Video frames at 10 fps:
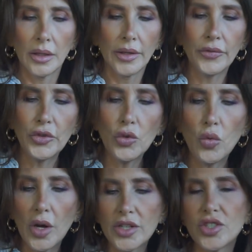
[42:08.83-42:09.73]
I'm through
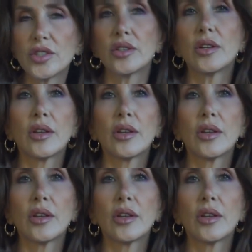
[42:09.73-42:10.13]
watching.